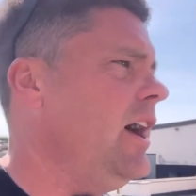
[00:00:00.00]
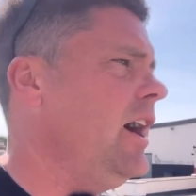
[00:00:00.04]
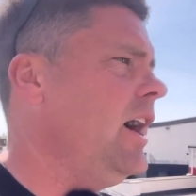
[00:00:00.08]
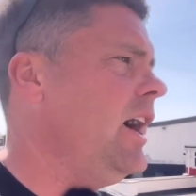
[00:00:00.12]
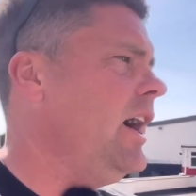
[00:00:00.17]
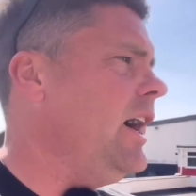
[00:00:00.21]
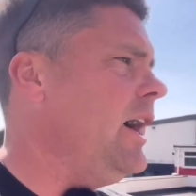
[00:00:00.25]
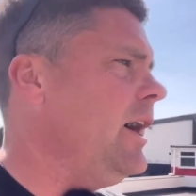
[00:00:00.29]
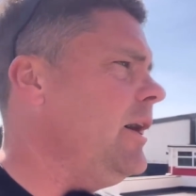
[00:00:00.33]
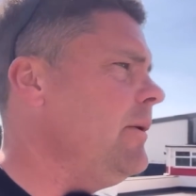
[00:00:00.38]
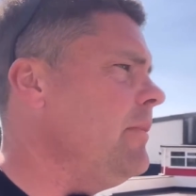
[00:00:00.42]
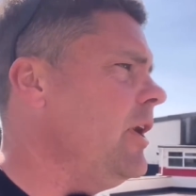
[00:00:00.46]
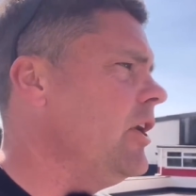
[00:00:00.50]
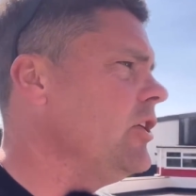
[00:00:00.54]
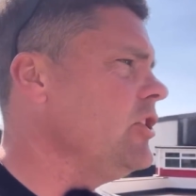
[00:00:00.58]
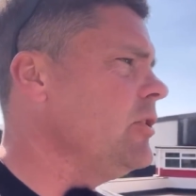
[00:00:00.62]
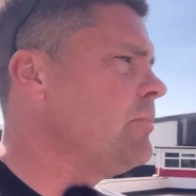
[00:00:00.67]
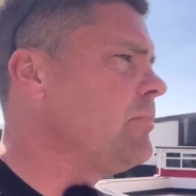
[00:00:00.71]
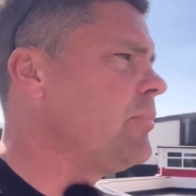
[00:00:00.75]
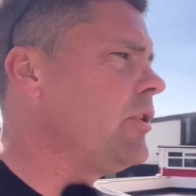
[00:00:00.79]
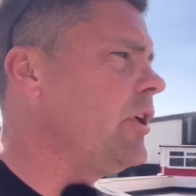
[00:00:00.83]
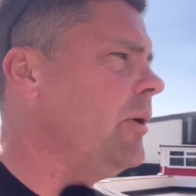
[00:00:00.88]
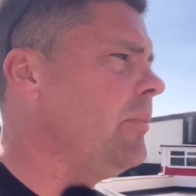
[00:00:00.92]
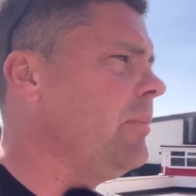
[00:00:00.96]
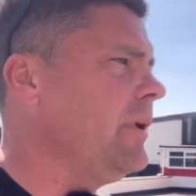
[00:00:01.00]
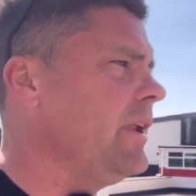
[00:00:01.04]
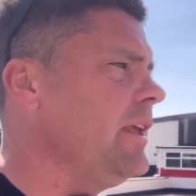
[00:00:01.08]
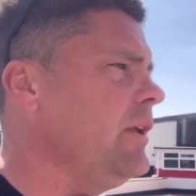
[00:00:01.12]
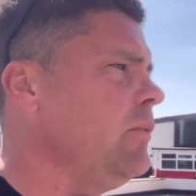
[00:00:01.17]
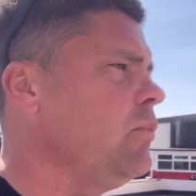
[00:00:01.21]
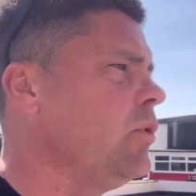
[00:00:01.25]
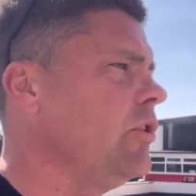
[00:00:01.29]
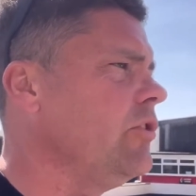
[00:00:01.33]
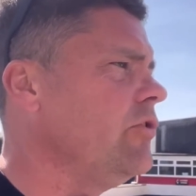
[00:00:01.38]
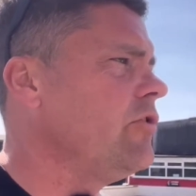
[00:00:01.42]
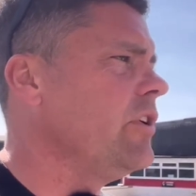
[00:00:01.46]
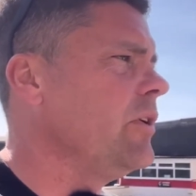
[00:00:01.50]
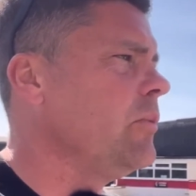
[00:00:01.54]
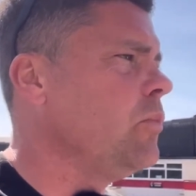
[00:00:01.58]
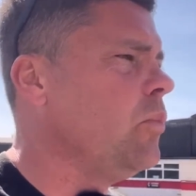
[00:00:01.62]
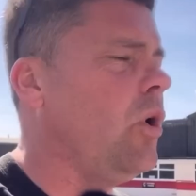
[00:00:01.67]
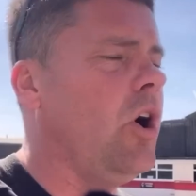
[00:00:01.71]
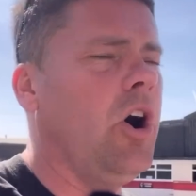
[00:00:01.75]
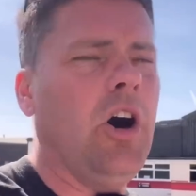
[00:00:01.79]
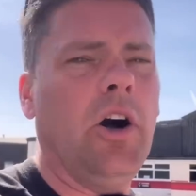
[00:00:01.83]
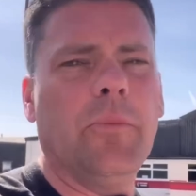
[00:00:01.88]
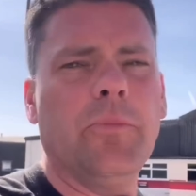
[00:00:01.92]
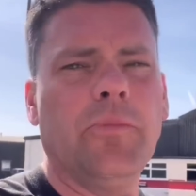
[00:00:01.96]
You're probably wondering
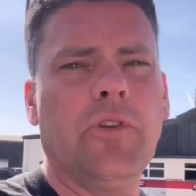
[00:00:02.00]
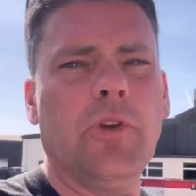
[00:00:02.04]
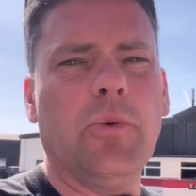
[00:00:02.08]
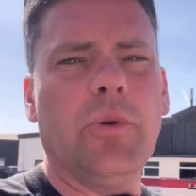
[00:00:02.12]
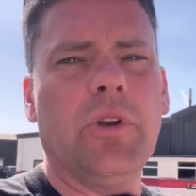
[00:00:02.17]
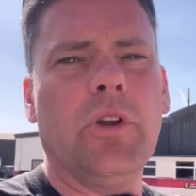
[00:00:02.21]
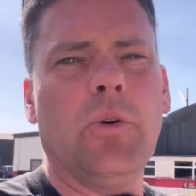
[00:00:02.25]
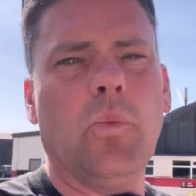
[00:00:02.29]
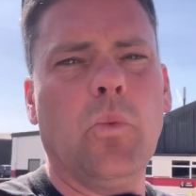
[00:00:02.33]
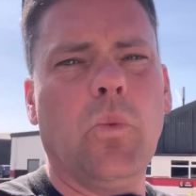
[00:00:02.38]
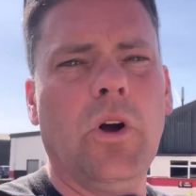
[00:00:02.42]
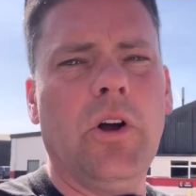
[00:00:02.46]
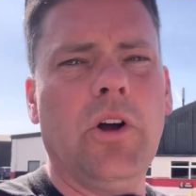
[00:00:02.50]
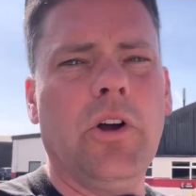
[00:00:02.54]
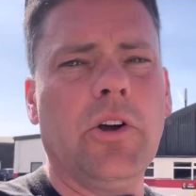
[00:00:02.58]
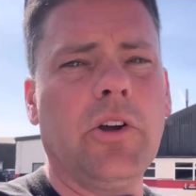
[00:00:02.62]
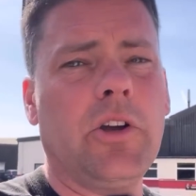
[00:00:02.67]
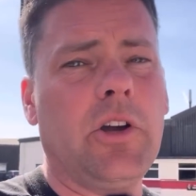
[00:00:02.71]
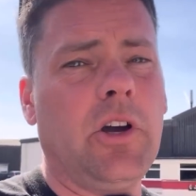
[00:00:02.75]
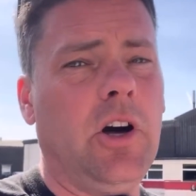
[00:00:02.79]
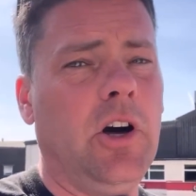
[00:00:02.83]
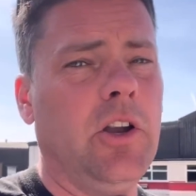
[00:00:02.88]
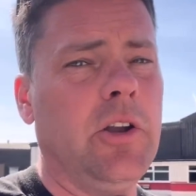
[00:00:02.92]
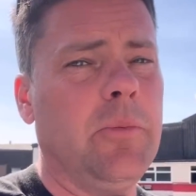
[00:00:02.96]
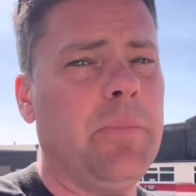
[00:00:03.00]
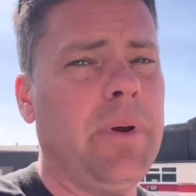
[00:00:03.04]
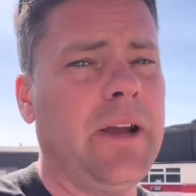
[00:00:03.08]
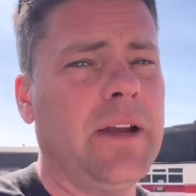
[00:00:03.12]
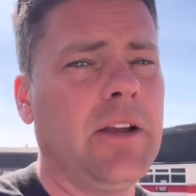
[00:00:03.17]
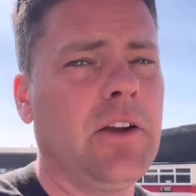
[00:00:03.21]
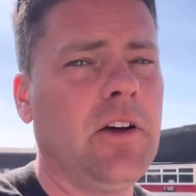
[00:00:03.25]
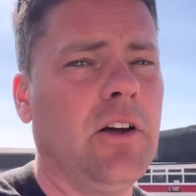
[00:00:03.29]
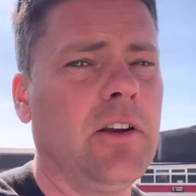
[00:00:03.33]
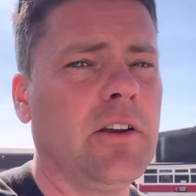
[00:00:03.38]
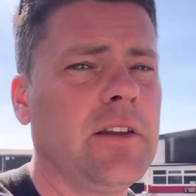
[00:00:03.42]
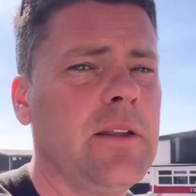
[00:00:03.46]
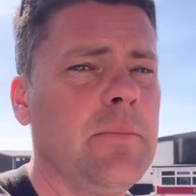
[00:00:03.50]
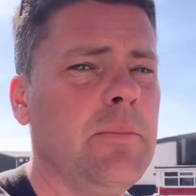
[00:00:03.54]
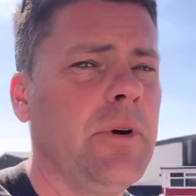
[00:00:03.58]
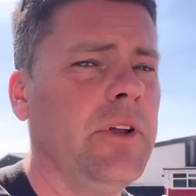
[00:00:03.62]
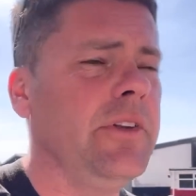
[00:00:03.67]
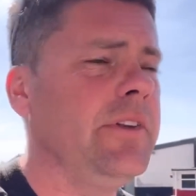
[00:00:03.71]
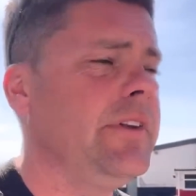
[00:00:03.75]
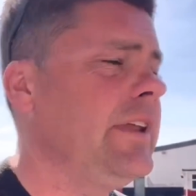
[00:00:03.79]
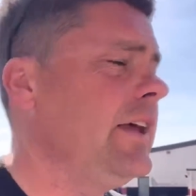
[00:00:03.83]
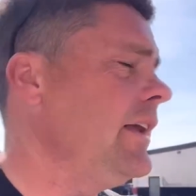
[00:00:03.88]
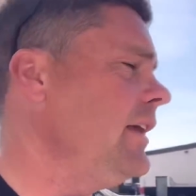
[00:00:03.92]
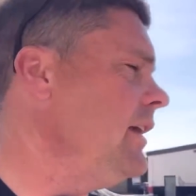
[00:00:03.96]
what I'm doing at work on a bank holiday
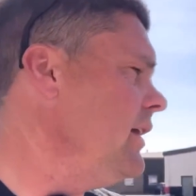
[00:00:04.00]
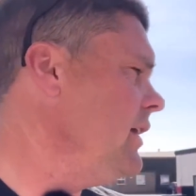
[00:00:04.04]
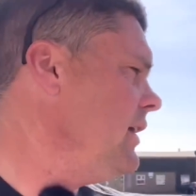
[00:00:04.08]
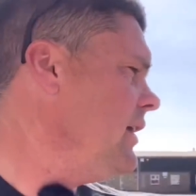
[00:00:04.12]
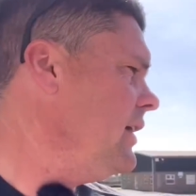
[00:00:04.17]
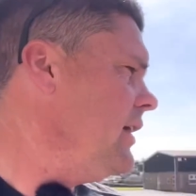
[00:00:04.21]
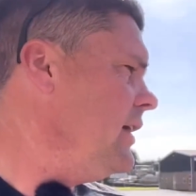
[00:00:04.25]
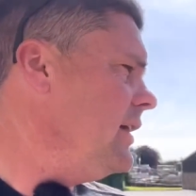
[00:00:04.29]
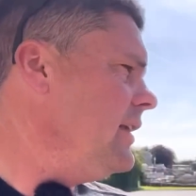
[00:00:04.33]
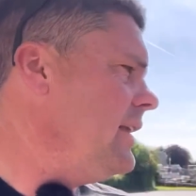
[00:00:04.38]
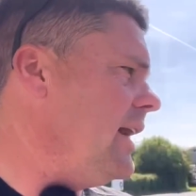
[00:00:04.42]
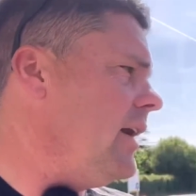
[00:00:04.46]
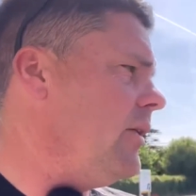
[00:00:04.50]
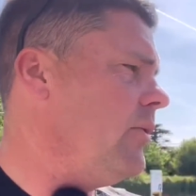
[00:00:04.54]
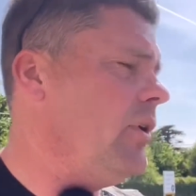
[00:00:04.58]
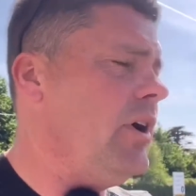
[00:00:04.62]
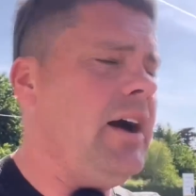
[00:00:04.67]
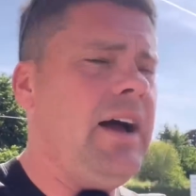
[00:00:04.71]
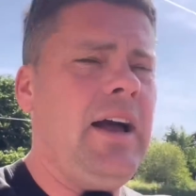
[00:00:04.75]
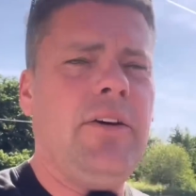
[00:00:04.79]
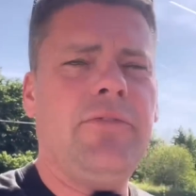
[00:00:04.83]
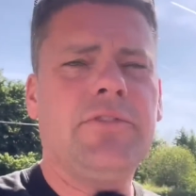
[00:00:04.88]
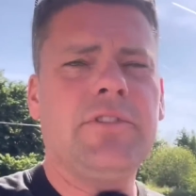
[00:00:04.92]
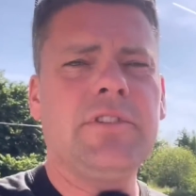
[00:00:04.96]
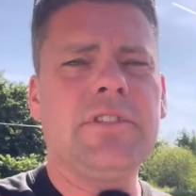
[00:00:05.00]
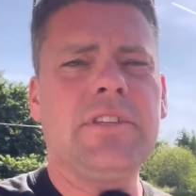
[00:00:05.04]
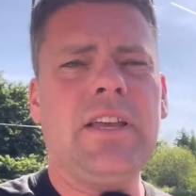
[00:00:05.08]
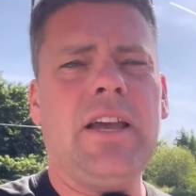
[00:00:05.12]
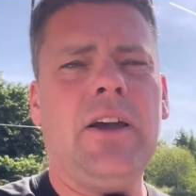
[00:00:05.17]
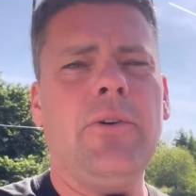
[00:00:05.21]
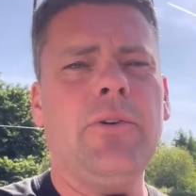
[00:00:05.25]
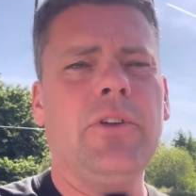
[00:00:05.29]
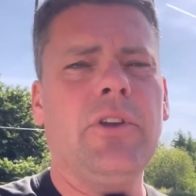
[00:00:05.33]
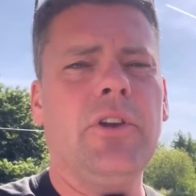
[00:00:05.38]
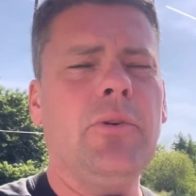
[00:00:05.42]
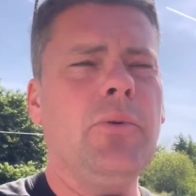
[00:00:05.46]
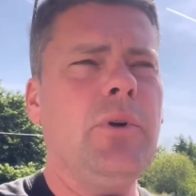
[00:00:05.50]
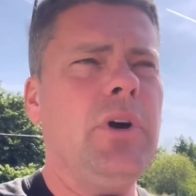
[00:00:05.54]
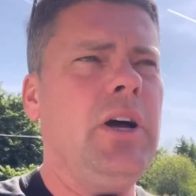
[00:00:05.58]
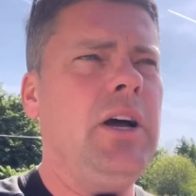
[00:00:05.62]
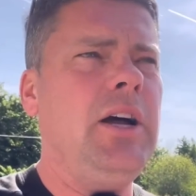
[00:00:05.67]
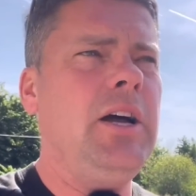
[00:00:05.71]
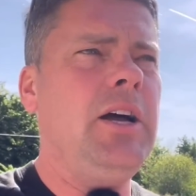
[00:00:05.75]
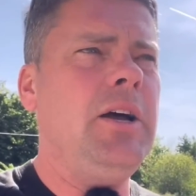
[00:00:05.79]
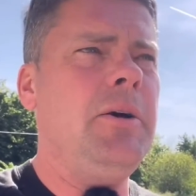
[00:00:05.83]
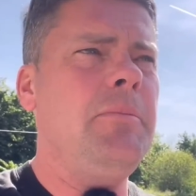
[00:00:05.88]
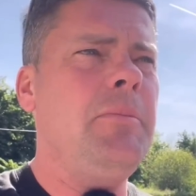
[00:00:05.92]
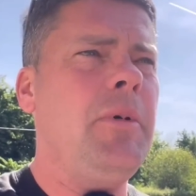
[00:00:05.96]
Monday. Now, I have to tell you,
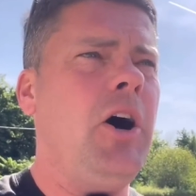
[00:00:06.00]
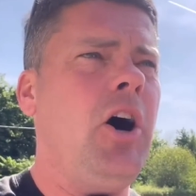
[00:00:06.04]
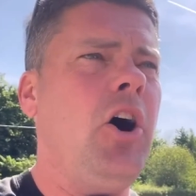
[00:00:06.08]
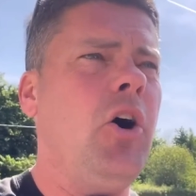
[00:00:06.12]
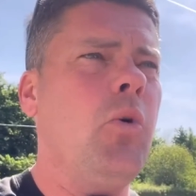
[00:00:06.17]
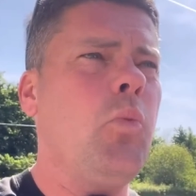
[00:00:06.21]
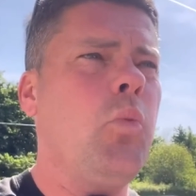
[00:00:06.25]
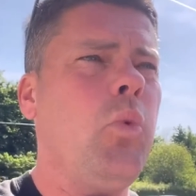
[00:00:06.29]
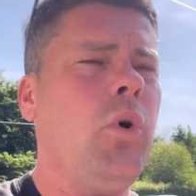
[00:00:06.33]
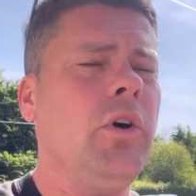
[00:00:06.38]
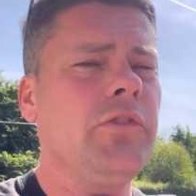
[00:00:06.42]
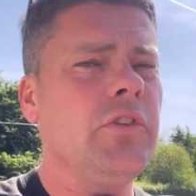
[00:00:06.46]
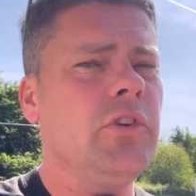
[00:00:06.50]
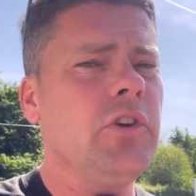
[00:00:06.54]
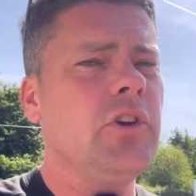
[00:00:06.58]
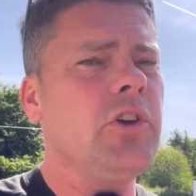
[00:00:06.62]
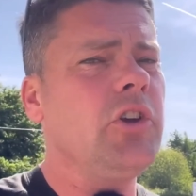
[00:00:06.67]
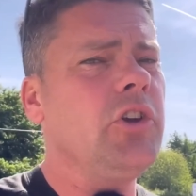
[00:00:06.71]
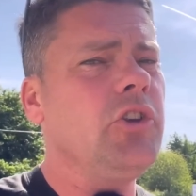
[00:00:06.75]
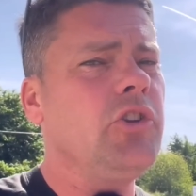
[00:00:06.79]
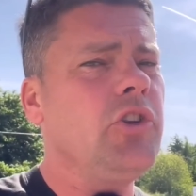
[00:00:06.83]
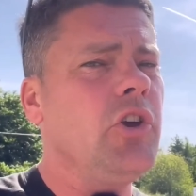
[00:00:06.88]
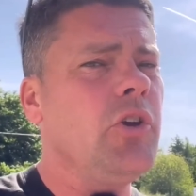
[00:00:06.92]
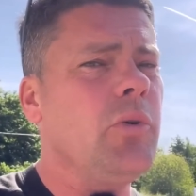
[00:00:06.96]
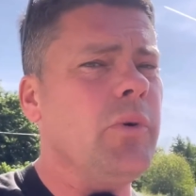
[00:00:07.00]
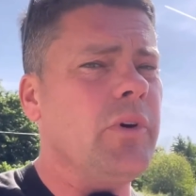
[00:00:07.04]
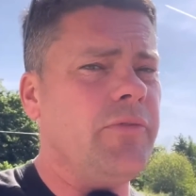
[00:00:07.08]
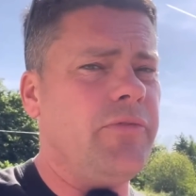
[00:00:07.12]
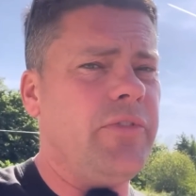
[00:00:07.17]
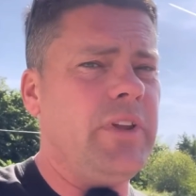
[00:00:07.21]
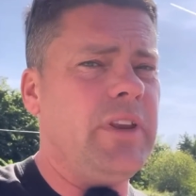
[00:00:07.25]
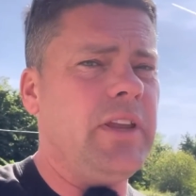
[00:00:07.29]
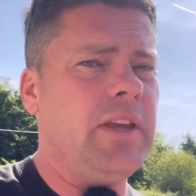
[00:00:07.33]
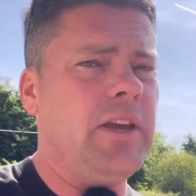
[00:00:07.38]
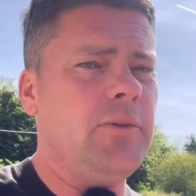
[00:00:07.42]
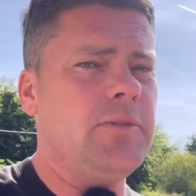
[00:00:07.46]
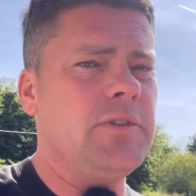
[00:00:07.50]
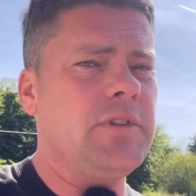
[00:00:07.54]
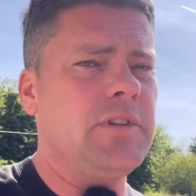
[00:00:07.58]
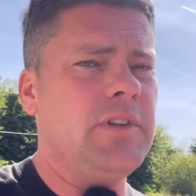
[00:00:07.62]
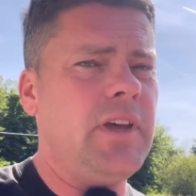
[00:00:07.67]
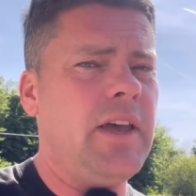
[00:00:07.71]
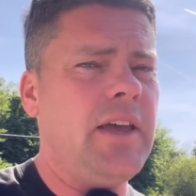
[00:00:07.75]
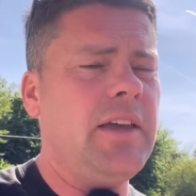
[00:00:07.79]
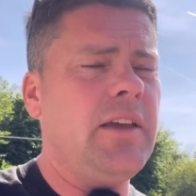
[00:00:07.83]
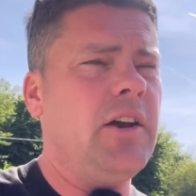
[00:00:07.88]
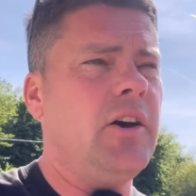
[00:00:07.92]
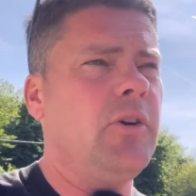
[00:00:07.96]
I wasn't going to do a video
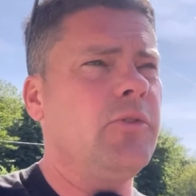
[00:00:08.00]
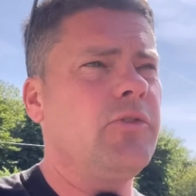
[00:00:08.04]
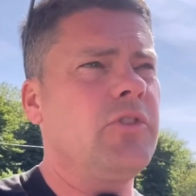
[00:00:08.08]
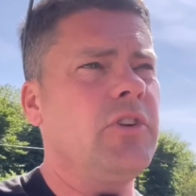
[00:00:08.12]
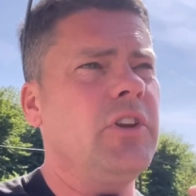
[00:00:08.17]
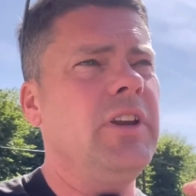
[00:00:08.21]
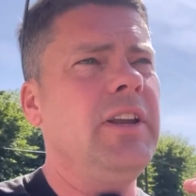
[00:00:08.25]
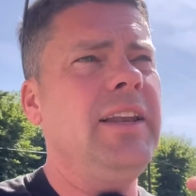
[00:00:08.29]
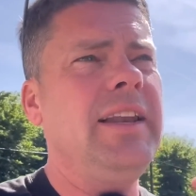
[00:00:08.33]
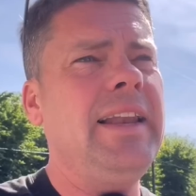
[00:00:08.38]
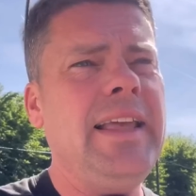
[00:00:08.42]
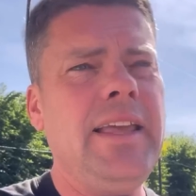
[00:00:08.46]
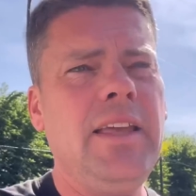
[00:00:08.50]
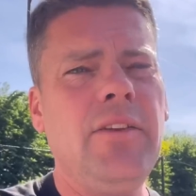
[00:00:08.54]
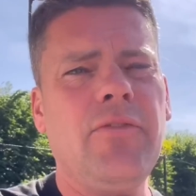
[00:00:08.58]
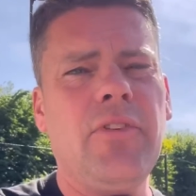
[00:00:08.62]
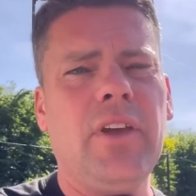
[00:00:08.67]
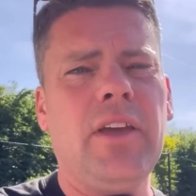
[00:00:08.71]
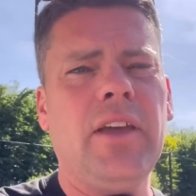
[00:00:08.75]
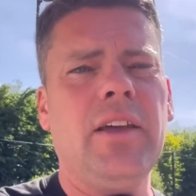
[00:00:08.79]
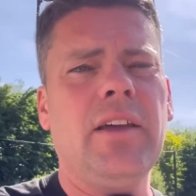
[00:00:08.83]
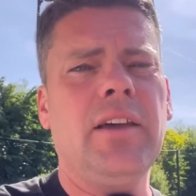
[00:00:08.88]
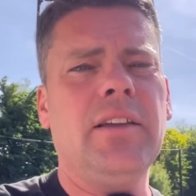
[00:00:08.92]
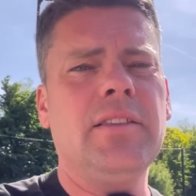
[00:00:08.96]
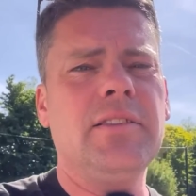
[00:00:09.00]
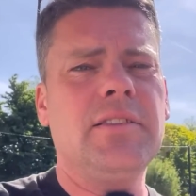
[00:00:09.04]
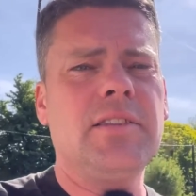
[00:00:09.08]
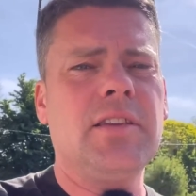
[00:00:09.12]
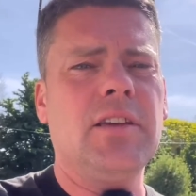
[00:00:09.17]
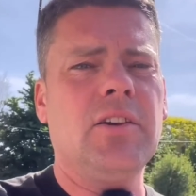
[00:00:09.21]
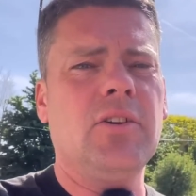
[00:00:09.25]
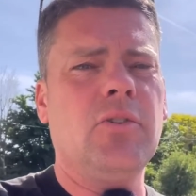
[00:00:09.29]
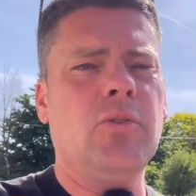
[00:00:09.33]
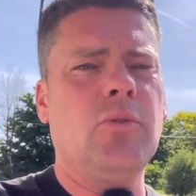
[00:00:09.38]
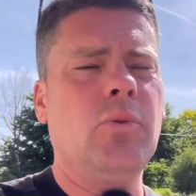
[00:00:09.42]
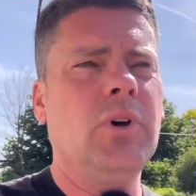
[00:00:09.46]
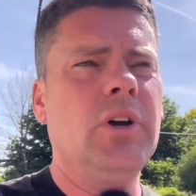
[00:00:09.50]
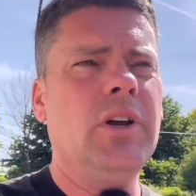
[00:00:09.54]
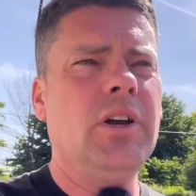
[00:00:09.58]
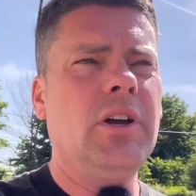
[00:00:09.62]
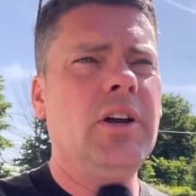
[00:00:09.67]
today. I was going to leave it until